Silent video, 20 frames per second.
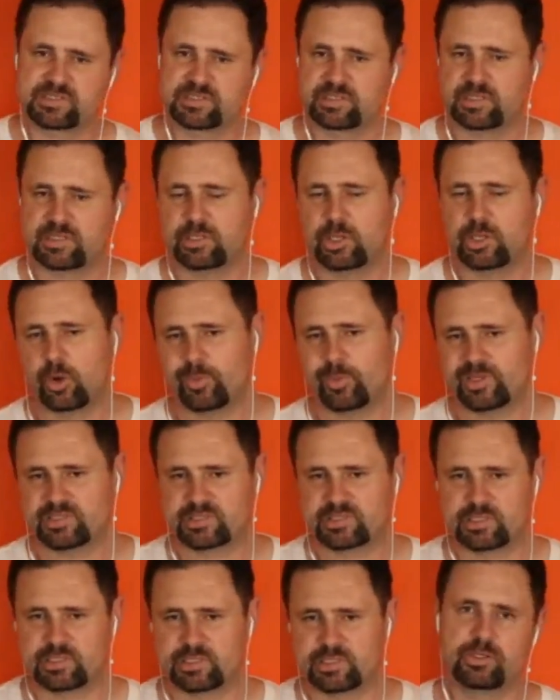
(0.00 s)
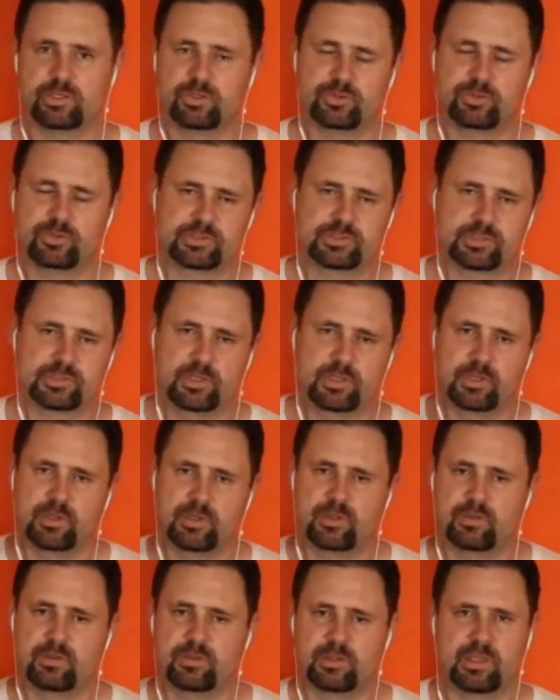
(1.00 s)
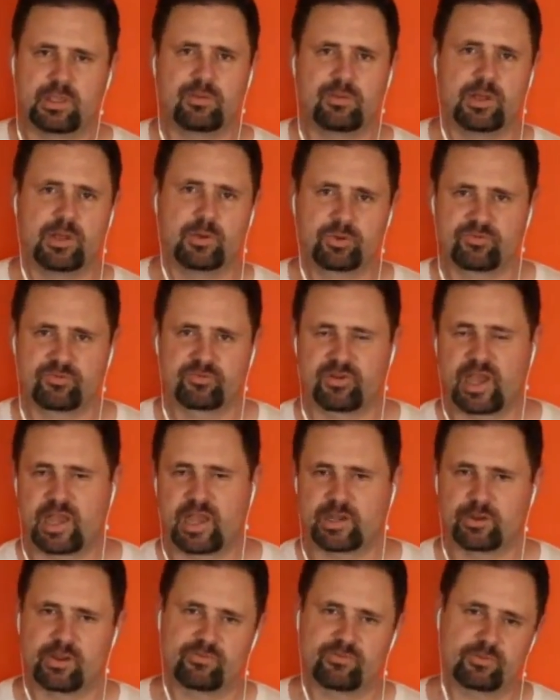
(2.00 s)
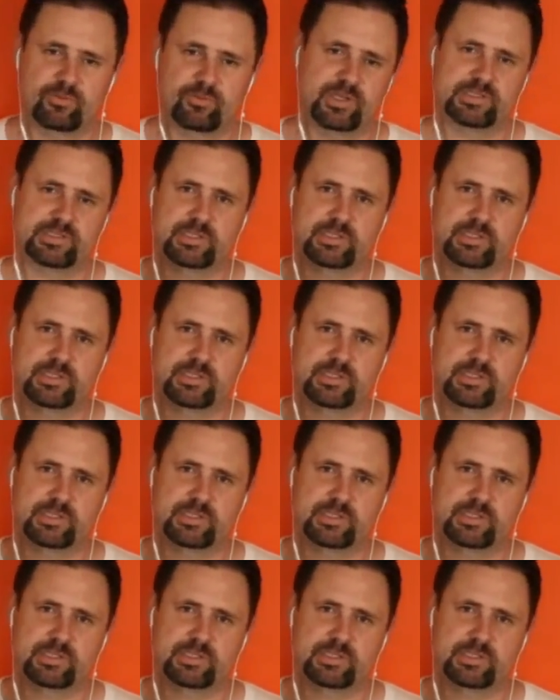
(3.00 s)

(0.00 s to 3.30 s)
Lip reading: nobody's going to use the email provider. Everybody's going to